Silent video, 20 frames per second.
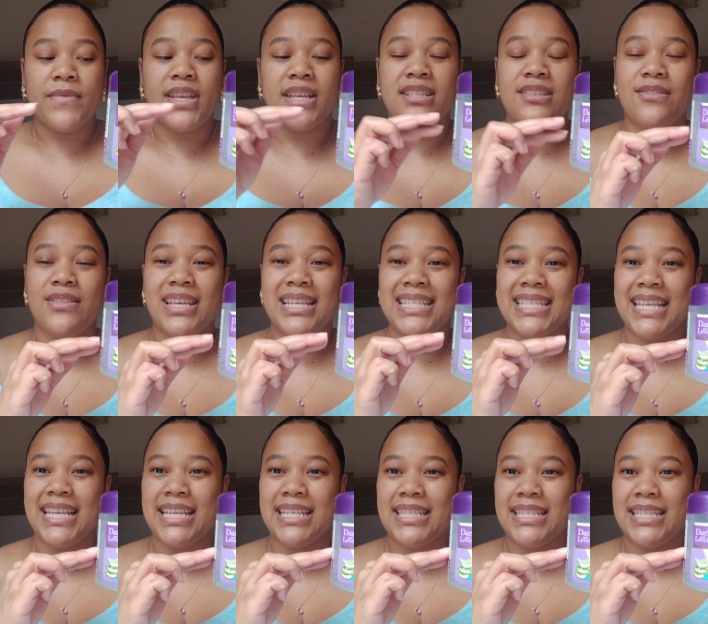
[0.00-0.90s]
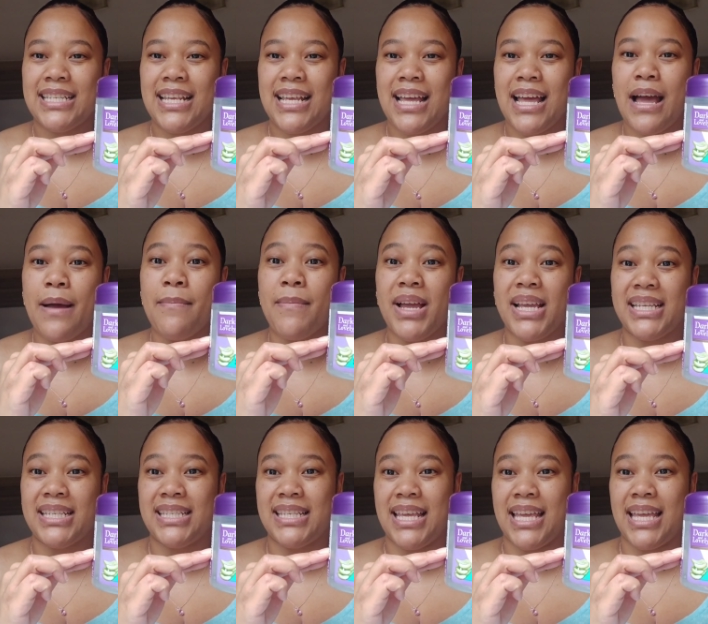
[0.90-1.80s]
so this is
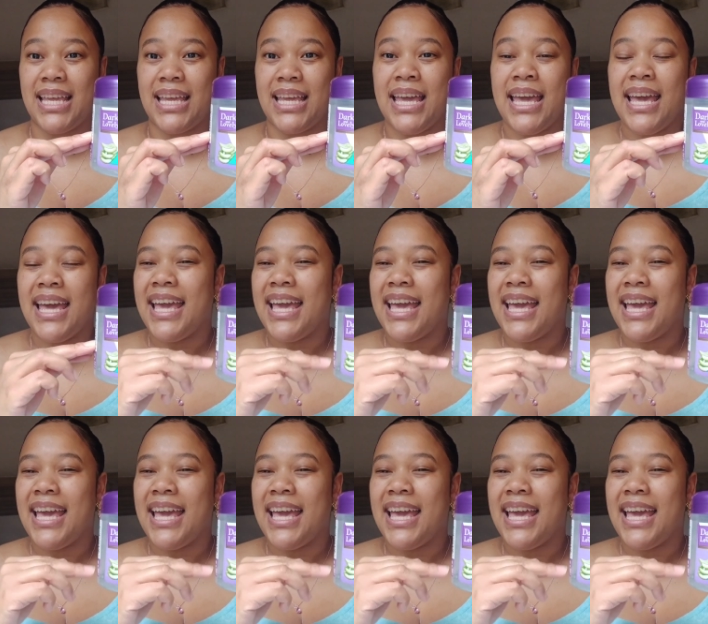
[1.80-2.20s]
amazing